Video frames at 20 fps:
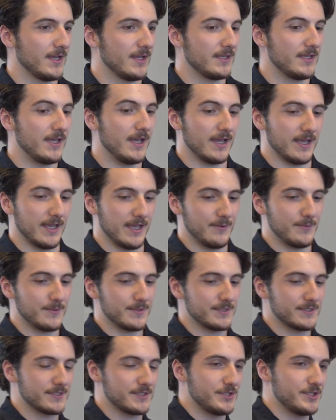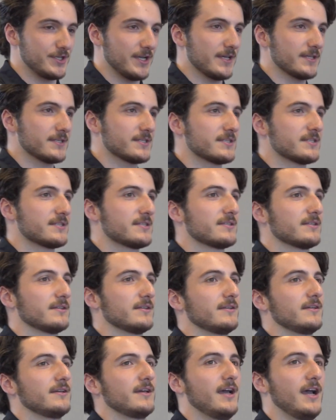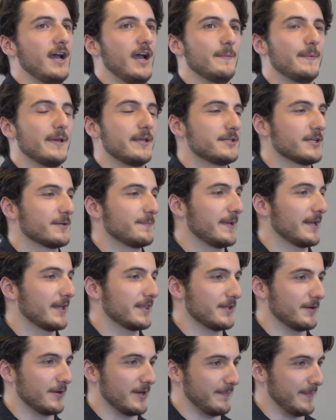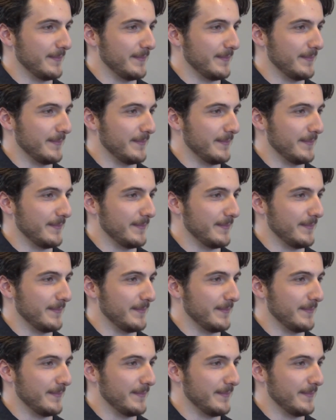Yeah, it was just. I mean, it took me like 30